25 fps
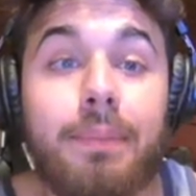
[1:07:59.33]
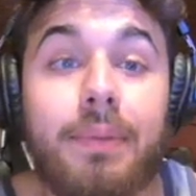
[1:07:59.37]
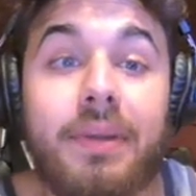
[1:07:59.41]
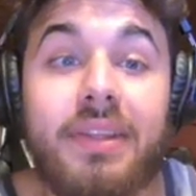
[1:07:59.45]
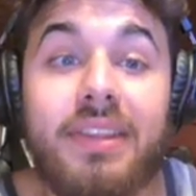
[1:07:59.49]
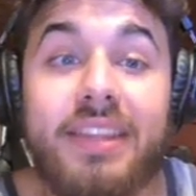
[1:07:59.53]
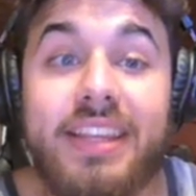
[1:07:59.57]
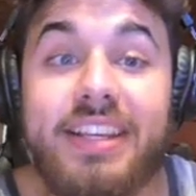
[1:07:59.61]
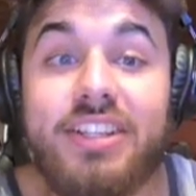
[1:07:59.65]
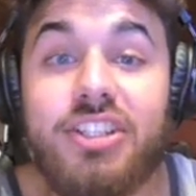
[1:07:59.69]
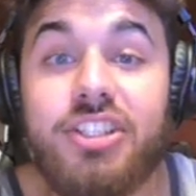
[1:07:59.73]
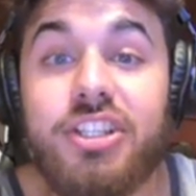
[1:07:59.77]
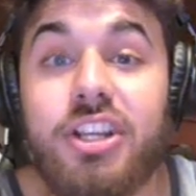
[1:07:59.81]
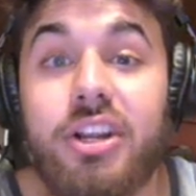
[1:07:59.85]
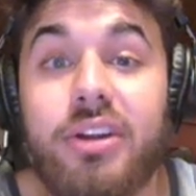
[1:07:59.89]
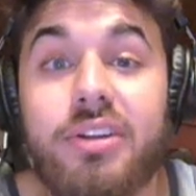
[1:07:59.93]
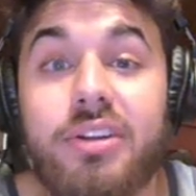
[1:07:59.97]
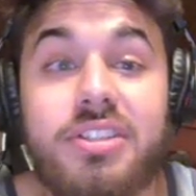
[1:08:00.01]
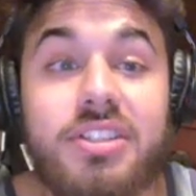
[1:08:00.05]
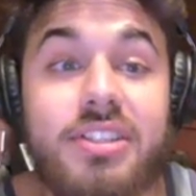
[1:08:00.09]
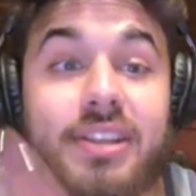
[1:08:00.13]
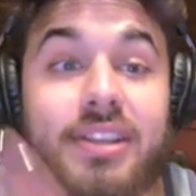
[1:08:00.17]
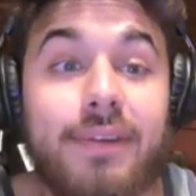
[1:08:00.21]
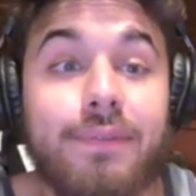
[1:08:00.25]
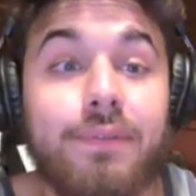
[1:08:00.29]
But this year
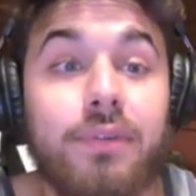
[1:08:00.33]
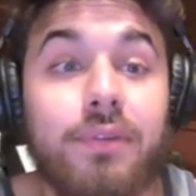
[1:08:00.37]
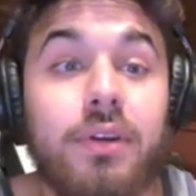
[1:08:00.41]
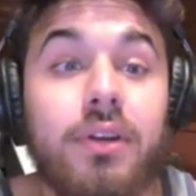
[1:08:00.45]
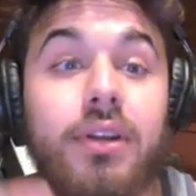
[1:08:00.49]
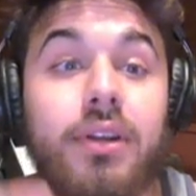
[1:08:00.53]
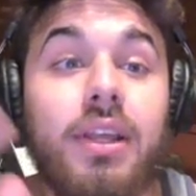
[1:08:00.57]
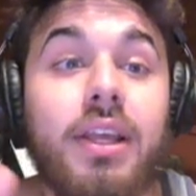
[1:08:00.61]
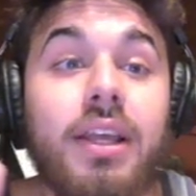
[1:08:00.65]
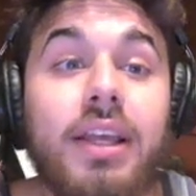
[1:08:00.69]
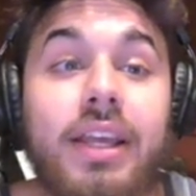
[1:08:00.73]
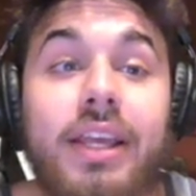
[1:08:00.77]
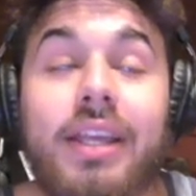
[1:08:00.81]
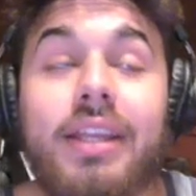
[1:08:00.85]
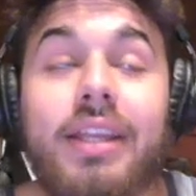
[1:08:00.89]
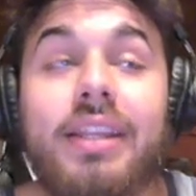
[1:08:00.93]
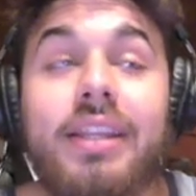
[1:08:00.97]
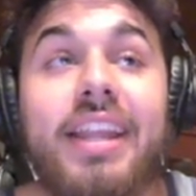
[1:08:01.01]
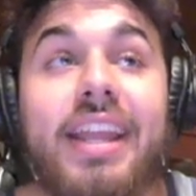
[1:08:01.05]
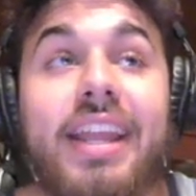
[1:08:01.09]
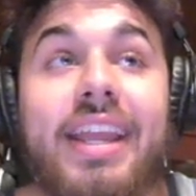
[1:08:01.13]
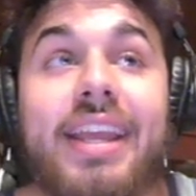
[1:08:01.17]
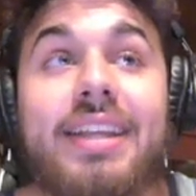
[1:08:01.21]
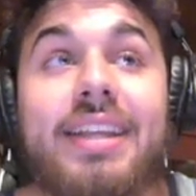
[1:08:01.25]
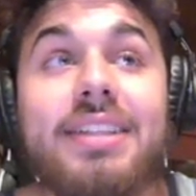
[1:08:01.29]
it's different.
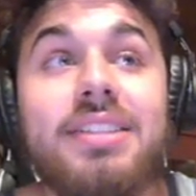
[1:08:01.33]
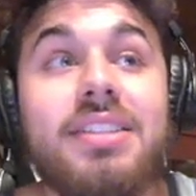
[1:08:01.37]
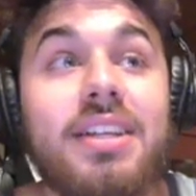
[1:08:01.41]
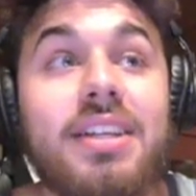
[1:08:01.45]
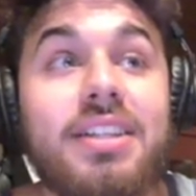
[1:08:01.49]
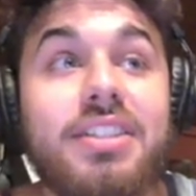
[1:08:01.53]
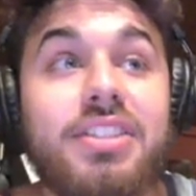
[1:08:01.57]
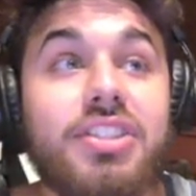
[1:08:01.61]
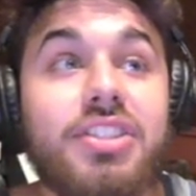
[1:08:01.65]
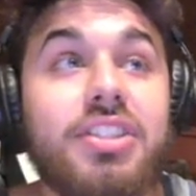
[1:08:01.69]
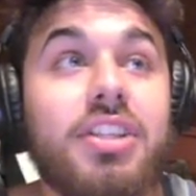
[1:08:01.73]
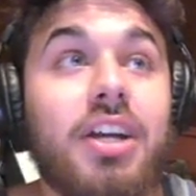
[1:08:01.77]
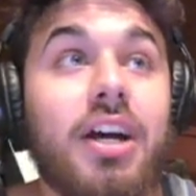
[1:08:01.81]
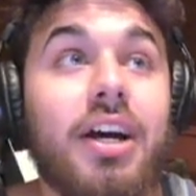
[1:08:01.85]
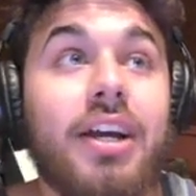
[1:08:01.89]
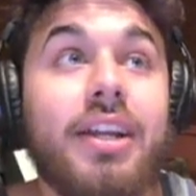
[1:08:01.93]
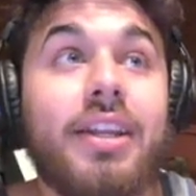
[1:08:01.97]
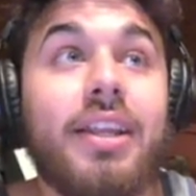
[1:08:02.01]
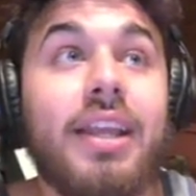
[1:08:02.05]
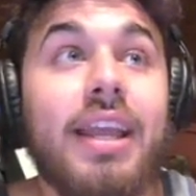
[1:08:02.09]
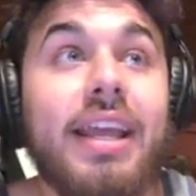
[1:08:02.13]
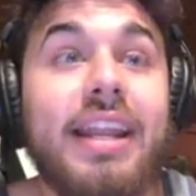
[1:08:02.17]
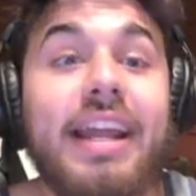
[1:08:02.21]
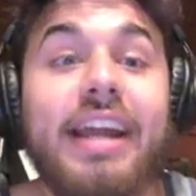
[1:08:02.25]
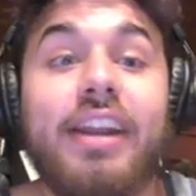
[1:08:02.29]
He needs a
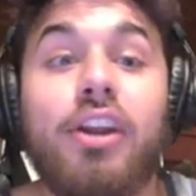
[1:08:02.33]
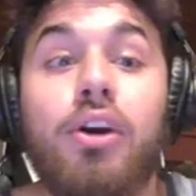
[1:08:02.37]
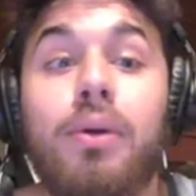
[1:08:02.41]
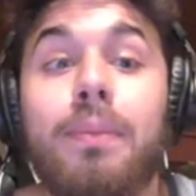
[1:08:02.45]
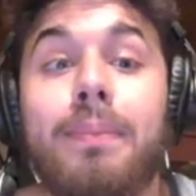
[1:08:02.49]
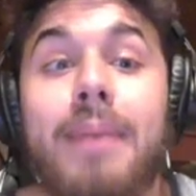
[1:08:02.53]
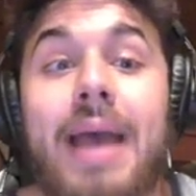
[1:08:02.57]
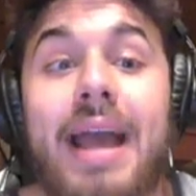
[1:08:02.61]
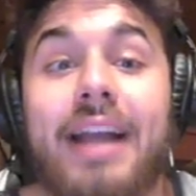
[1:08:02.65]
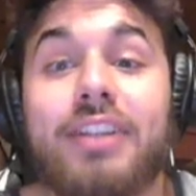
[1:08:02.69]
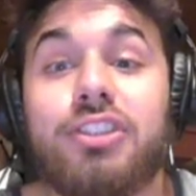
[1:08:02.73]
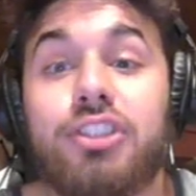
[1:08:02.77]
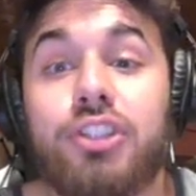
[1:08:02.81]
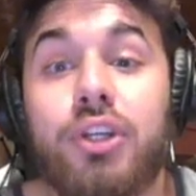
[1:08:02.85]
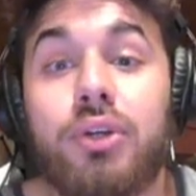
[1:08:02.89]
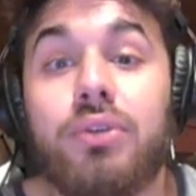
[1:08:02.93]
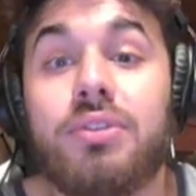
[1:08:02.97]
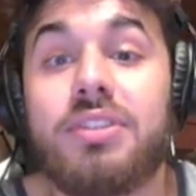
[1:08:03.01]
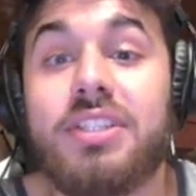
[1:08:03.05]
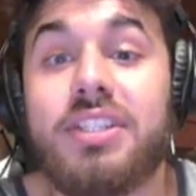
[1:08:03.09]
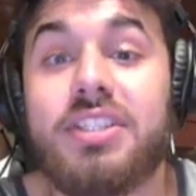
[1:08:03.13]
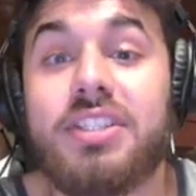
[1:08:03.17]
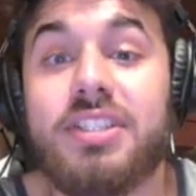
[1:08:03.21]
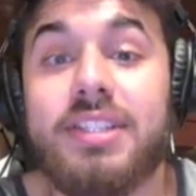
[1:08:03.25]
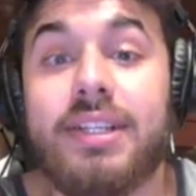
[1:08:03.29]
stud. And I know Mac
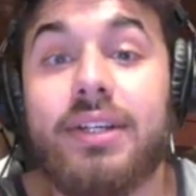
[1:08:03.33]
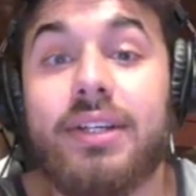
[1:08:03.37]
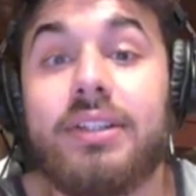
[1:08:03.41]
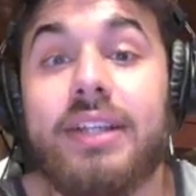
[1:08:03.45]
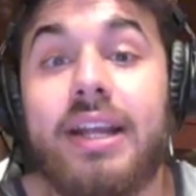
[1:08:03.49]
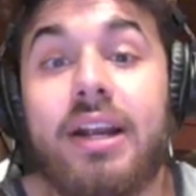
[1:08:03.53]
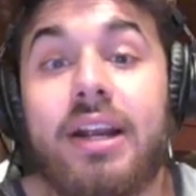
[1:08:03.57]
Jones is still